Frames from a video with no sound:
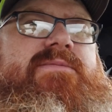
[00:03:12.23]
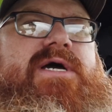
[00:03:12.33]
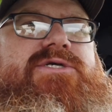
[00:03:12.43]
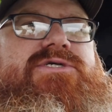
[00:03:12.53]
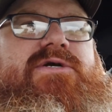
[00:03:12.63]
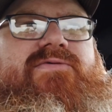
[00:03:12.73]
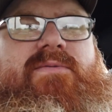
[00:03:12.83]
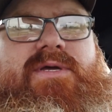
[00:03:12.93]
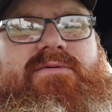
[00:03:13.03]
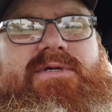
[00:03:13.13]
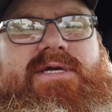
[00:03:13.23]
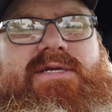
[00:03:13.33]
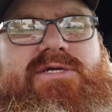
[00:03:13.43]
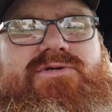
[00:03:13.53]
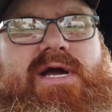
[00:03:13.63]
I'm not sure if I'll be able to
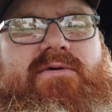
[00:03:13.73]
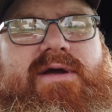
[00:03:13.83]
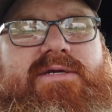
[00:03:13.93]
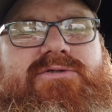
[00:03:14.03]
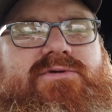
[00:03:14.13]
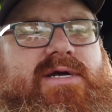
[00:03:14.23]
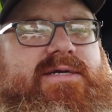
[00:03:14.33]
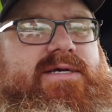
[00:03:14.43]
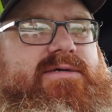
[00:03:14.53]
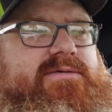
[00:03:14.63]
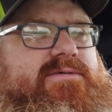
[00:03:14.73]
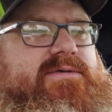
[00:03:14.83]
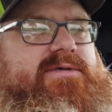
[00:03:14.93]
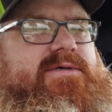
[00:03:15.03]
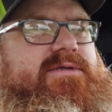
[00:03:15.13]
get any drag radials right now.
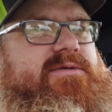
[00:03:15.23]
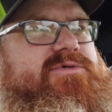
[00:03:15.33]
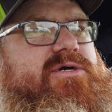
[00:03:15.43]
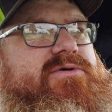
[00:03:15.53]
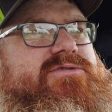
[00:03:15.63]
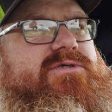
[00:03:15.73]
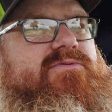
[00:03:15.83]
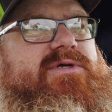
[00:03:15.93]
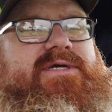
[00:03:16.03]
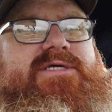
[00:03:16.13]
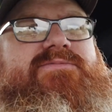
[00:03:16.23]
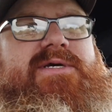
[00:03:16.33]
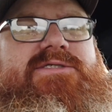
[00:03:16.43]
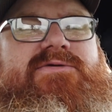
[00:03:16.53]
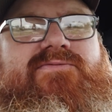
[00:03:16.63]
Them jokers are really
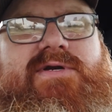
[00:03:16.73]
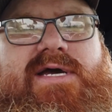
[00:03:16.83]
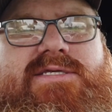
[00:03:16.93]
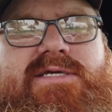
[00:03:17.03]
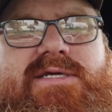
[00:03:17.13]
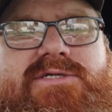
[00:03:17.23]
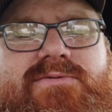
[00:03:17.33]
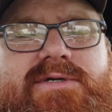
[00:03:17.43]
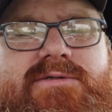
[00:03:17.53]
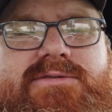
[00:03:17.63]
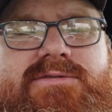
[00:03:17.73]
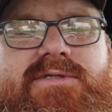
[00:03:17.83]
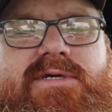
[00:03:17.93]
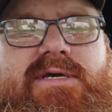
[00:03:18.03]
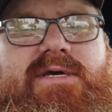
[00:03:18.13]
expensive for 19-inch wheels.
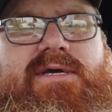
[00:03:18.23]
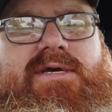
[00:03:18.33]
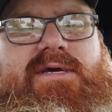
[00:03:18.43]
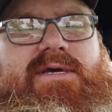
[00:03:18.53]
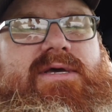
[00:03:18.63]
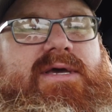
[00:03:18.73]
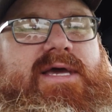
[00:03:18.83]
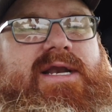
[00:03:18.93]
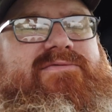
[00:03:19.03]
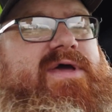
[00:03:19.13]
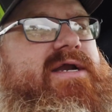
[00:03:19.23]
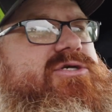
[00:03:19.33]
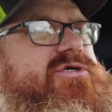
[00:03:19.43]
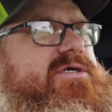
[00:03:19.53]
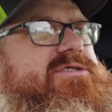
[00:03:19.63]
And I've got a
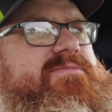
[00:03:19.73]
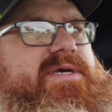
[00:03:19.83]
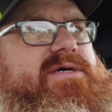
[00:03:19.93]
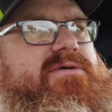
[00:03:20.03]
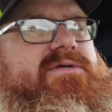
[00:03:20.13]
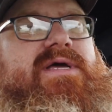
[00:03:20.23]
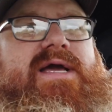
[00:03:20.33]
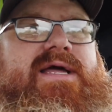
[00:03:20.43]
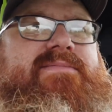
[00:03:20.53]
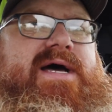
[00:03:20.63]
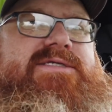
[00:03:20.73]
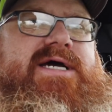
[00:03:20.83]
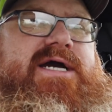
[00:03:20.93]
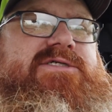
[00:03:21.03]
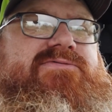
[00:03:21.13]
truck to build. I got to buy
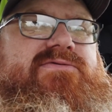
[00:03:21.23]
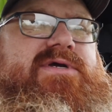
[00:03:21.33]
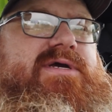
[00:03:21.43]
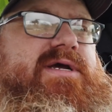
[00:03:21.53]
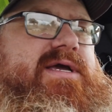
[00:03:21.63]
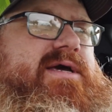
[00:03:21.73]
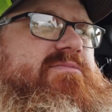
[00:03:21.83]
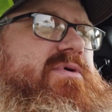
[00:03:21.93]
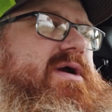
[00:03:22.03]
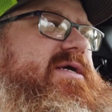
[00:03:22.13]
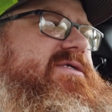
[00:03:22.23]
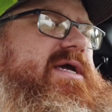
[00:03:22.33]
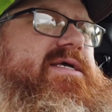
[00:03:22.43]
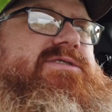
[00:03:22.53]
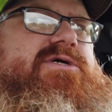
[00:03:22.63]
tires for it. I got brakes. I
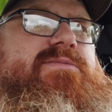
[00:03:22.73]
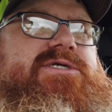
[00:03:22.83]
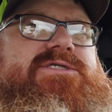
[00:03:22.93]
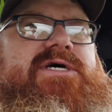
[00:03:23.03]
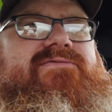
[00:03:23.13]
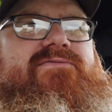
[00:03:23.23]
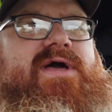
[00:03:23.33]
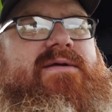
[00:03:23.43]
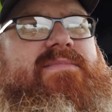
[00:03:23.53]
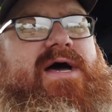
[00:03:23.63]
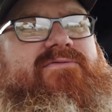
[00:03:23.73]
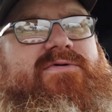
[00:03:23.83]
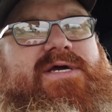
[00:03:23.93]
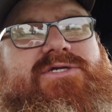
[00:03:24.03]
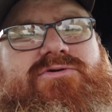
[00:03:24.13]
got so much stuff I've got to buy
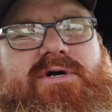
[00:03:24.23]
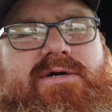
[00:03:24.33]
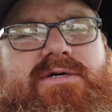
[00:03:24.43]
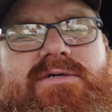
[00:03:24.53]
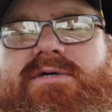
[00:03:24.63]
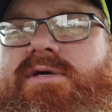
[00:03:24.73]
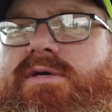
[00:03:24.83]
for that truck.